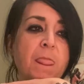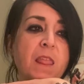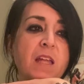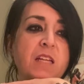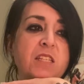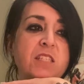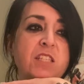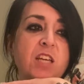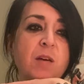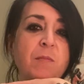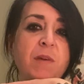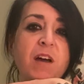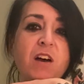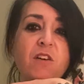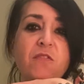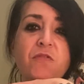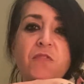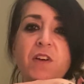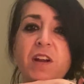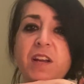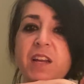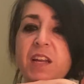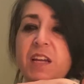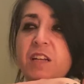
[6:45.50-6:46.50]
somehow
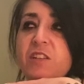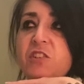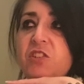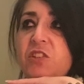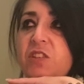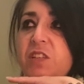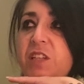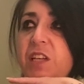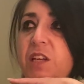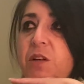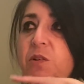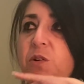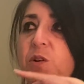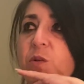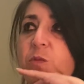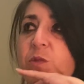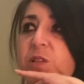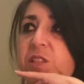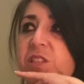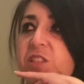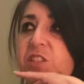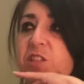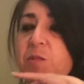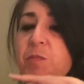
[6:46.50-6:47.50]
financially or
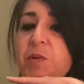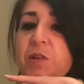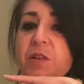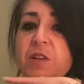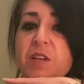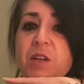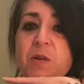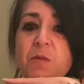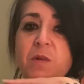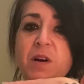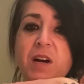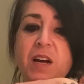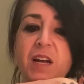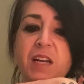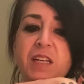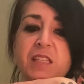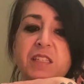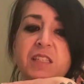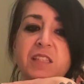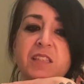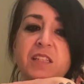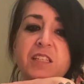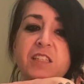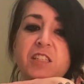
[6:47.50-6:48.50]
with
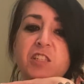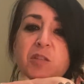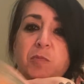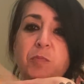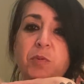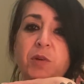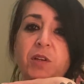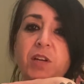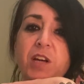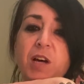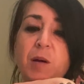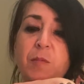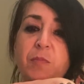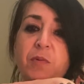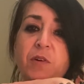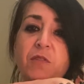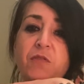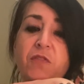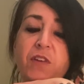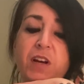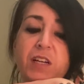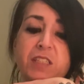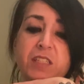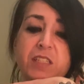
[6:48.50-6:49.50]
stability-wise, this split up
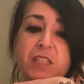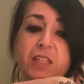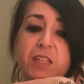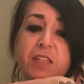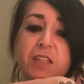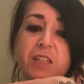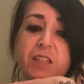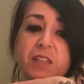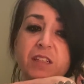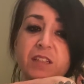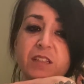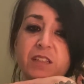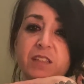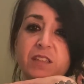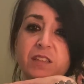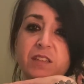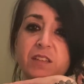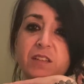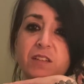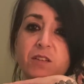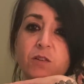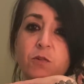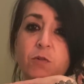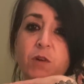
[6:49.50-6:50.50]
affected
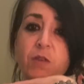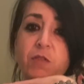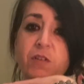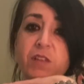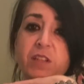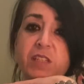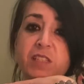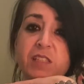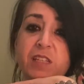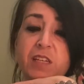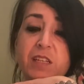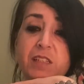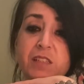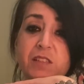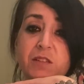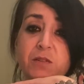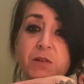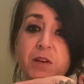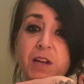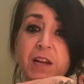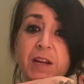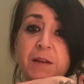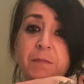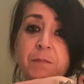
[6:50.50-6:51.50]
whoever this is,
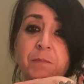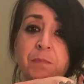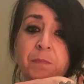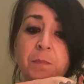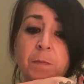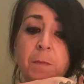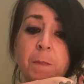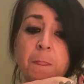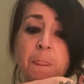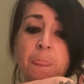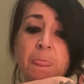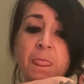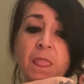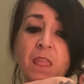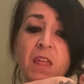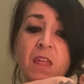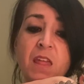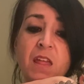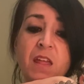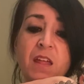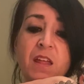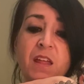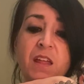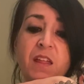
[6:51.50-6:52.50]
okay?
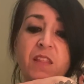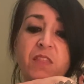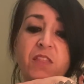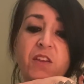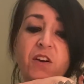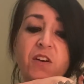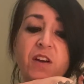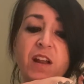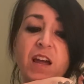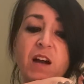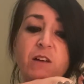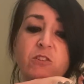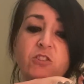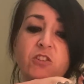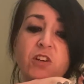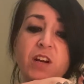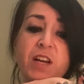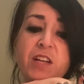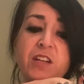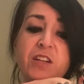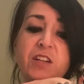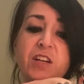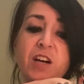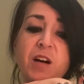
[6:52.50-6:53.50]
They're now
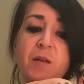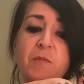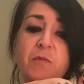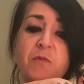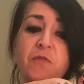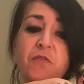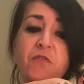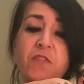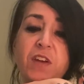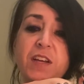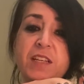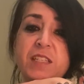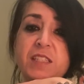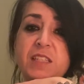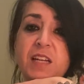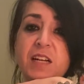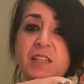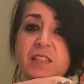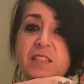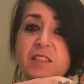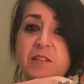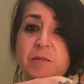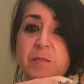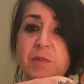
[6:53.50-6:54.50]
trying to come fix
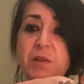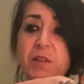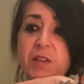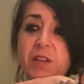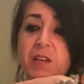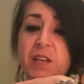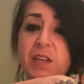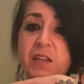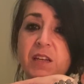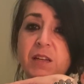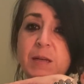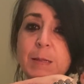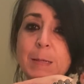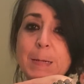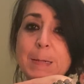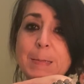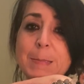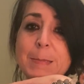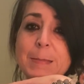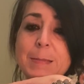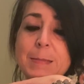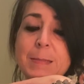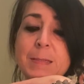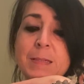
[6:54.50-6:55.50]
that stability.
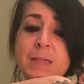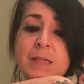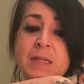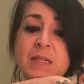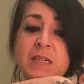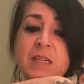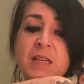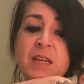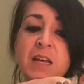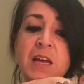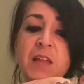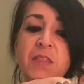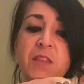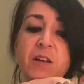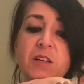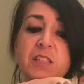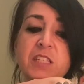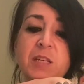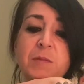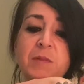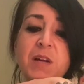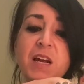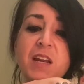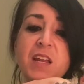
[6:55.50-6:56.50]
There's
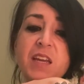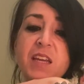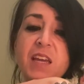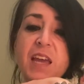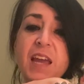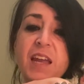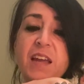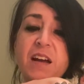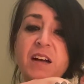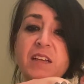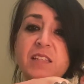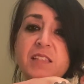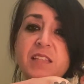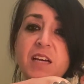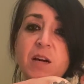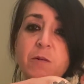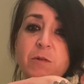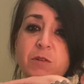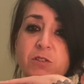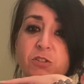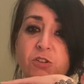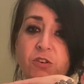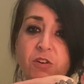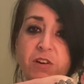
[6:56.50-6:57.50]
some kind of chaos that
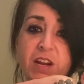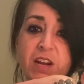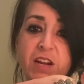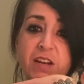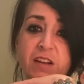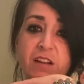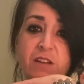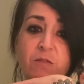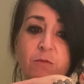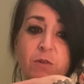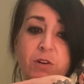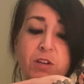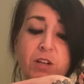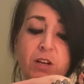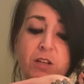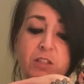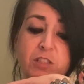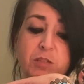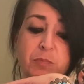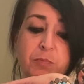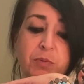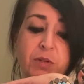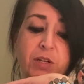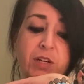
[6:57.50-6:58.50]
was created when y'all
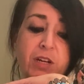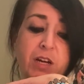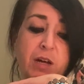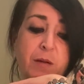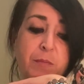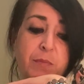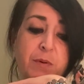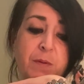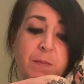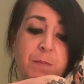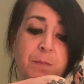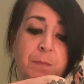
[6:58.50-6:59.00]
split up.